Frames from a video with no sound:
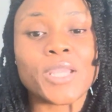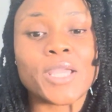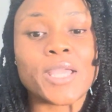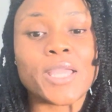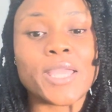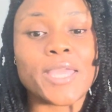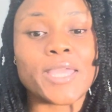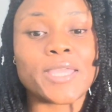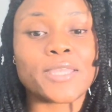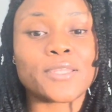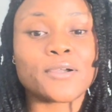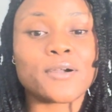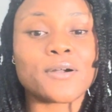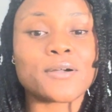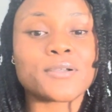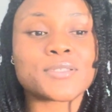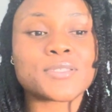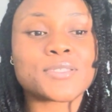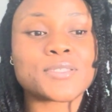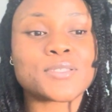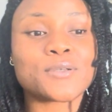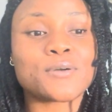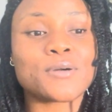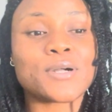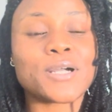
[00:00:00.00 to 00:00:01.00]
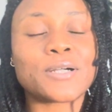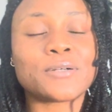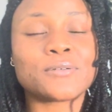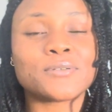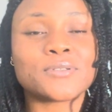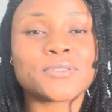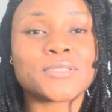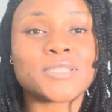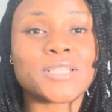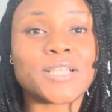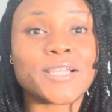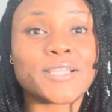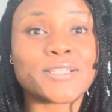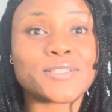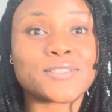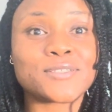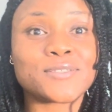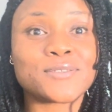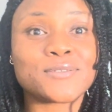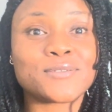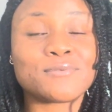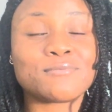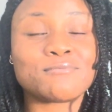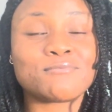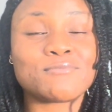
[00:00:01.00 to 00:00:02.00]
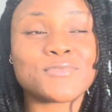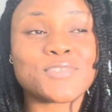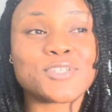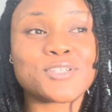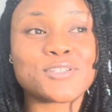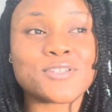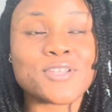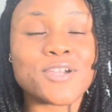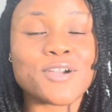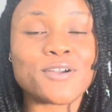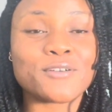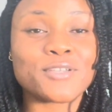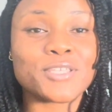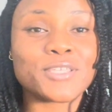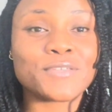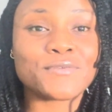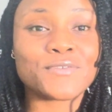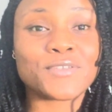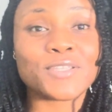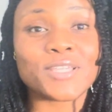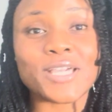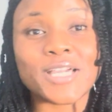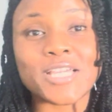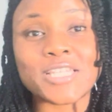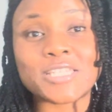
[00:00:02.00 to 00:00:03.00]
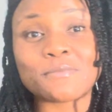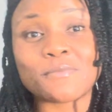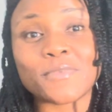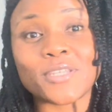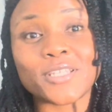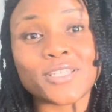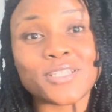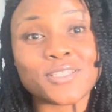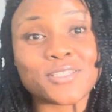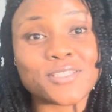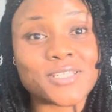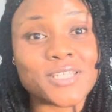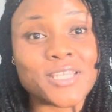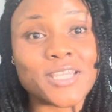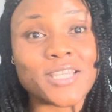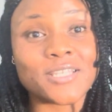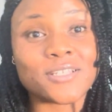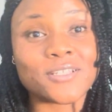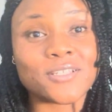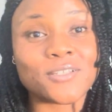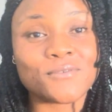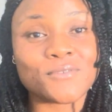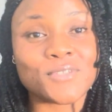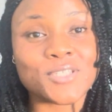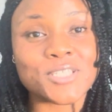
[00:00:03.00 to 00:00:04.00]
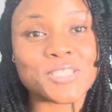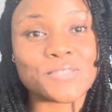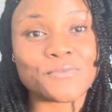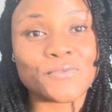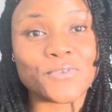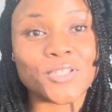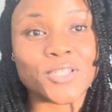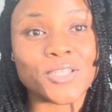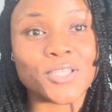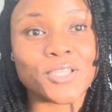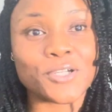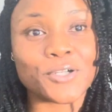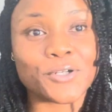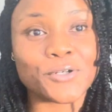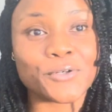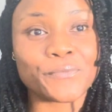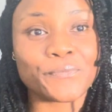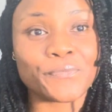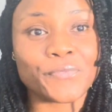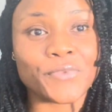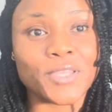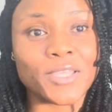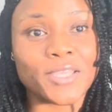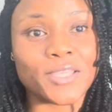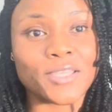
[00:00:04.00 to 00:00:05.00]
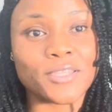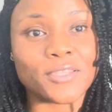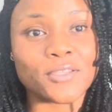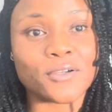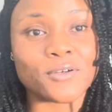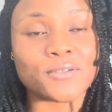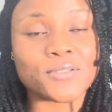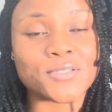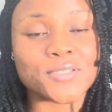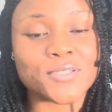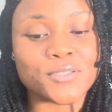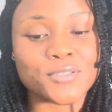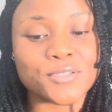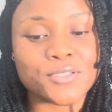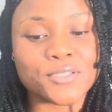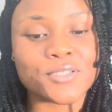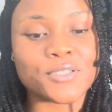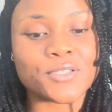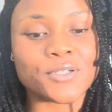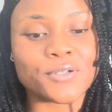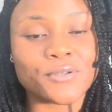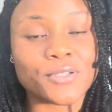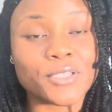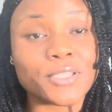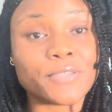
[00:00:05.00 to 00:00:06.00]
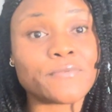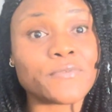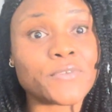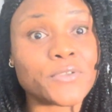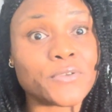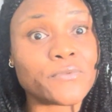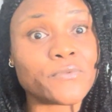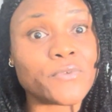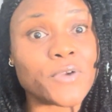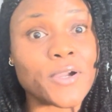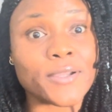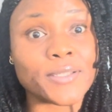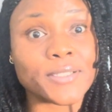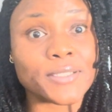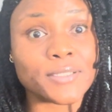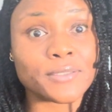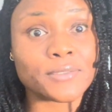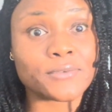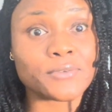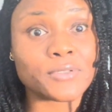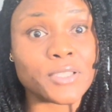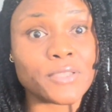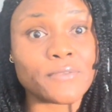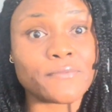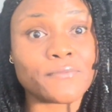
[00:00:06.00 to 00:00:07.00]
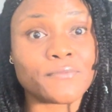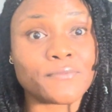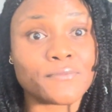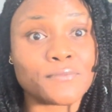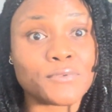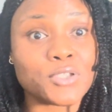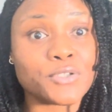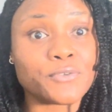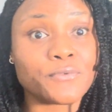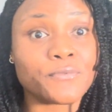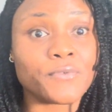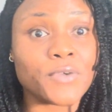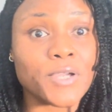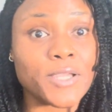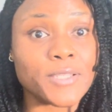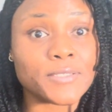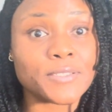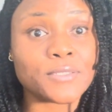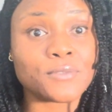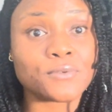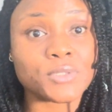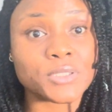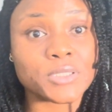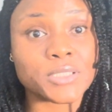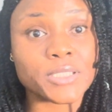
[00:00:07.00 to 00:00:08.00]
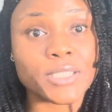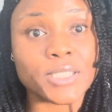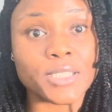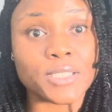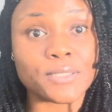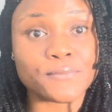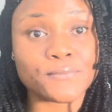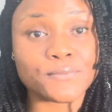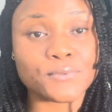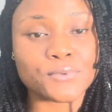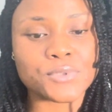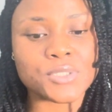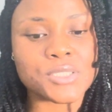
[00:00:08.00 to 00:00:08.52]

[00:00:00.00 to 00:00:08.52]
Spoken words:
And also, I would like to know if you guys made it to the end of this video, and also to know if you find it really helpful.